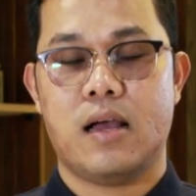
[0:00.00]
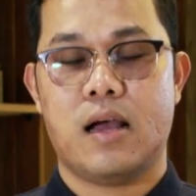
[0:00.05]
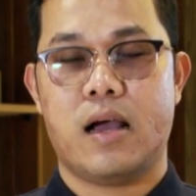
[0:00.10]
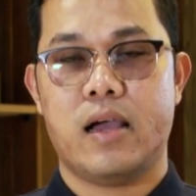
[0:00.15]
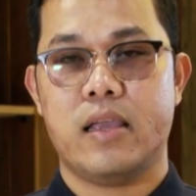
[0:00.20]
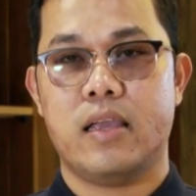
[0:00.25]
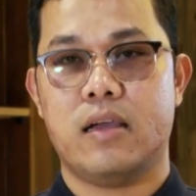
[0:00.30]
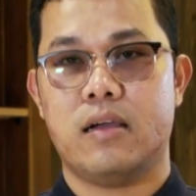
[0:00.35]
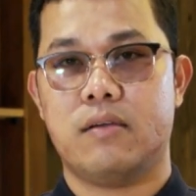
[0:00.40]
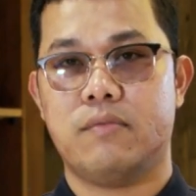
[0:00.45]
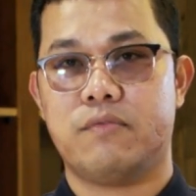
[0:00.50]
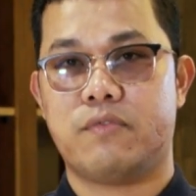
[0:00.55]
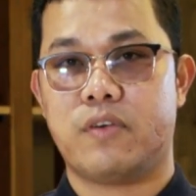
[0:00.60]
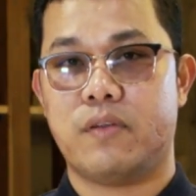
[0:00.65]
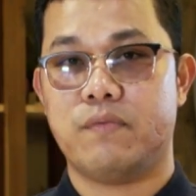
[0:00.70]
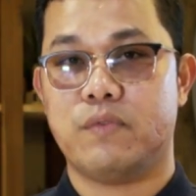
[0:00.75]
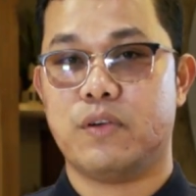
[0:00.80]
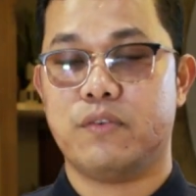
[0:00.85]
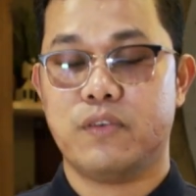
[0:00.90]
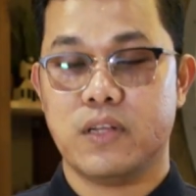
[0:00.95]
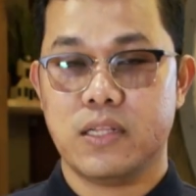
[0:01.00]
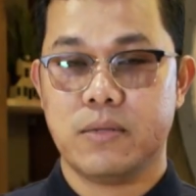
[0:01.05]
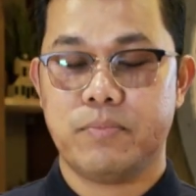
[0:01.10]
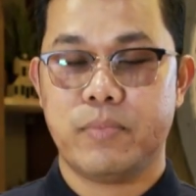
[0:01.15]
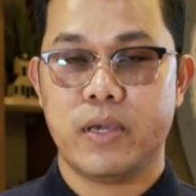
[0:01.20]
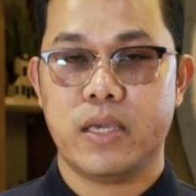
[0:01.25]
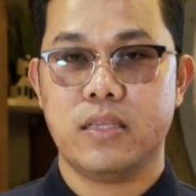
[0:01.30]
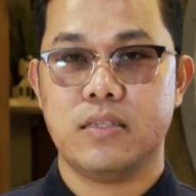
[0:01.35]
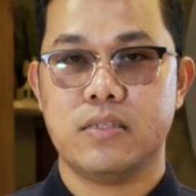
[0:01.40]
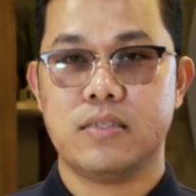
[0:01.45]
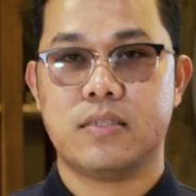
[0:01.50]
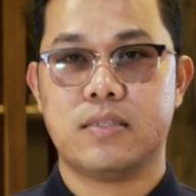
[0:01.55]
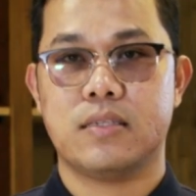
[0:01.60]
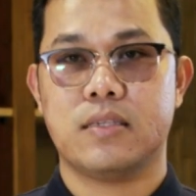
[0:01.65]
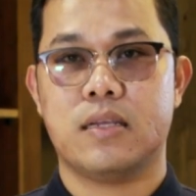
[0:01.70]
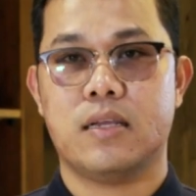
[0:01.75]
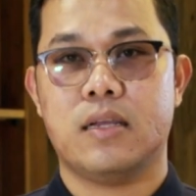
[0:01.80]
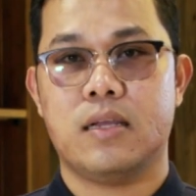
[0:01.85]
I am from the Philippines.